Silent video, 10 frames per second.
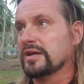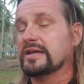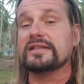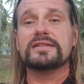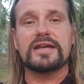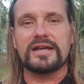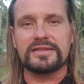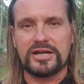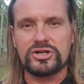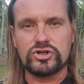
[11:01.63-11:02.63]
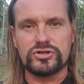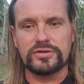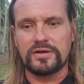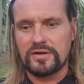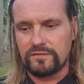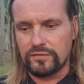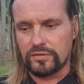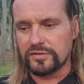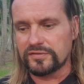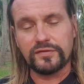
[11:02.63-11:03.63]
get the attention
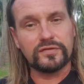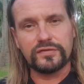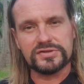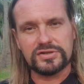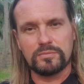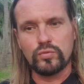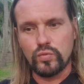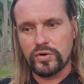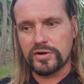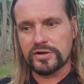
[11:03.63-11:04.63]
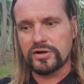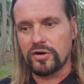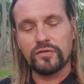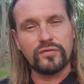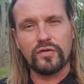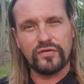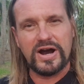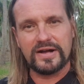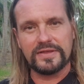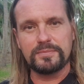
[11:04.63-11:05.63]
for some work of
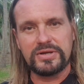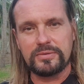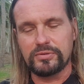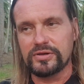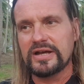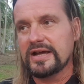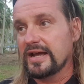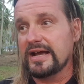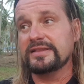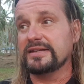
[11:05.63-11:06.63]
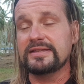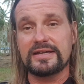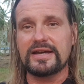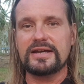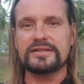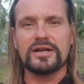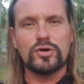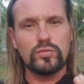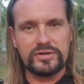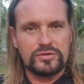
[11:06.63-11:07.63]
other people. And in the end,
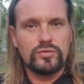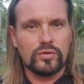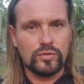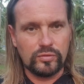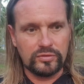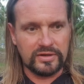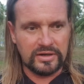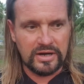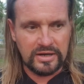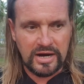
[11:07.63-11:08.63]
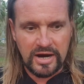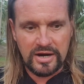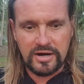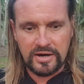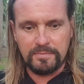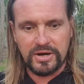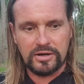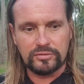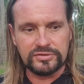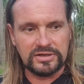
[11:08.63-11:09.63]
when you all are
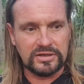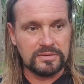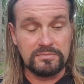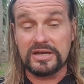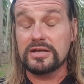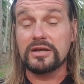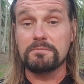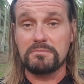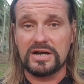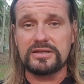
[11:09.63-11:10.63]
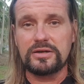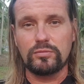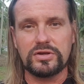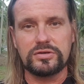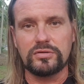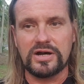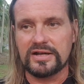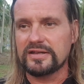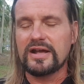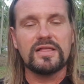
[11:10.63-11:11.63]
about making money with your
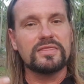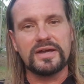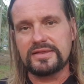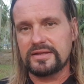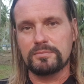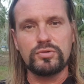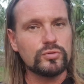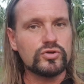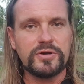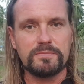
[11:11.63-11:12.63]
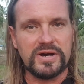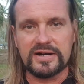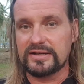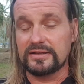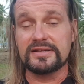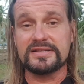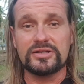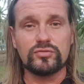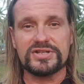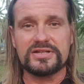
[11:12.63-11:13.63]
art, then the blue chip market is
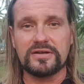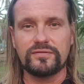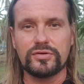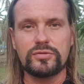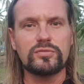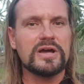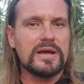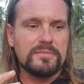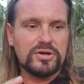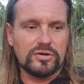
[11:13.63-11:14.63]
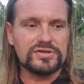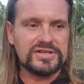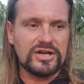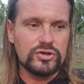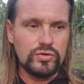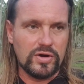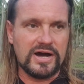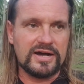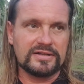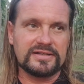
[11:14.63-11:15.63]
interesting for you, because your
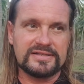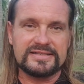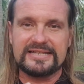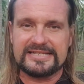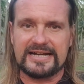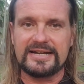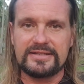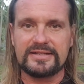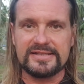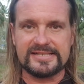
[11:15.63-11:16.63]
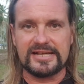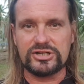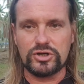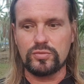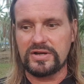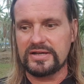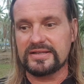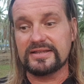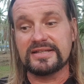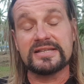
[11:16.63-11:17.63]
art is designed in such a way
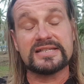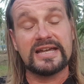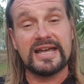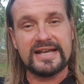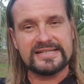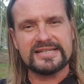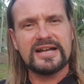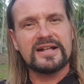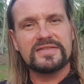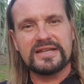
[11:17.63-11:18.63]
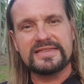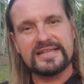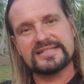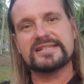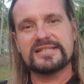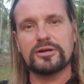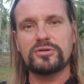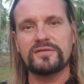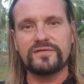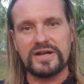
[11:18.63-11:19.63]
that it has the
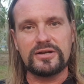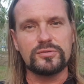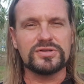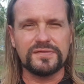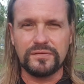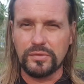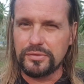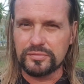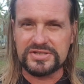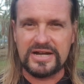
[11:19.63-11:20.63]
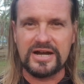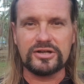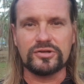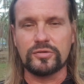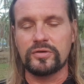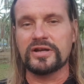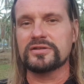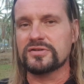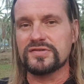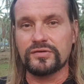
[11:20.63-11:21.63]
necessary values for those art
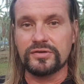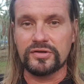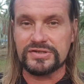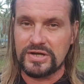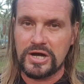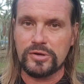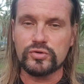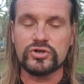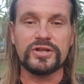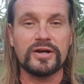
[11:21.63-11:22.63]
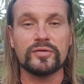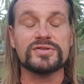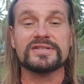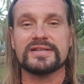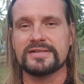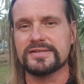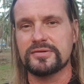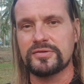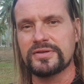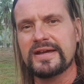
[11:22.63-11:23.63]
collectors, for those auction houses and so
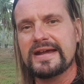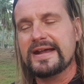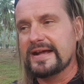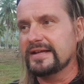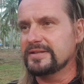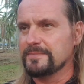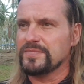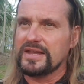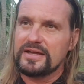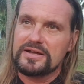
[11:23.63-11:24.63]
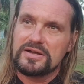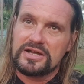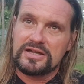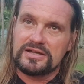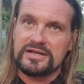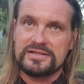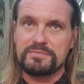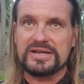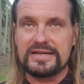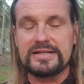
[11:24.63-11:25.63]
on. And in the
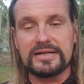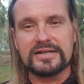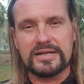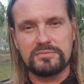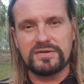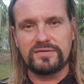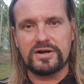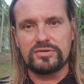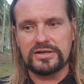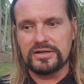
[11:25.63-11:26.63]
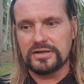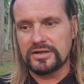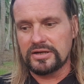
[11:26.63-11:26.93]
beginning can be very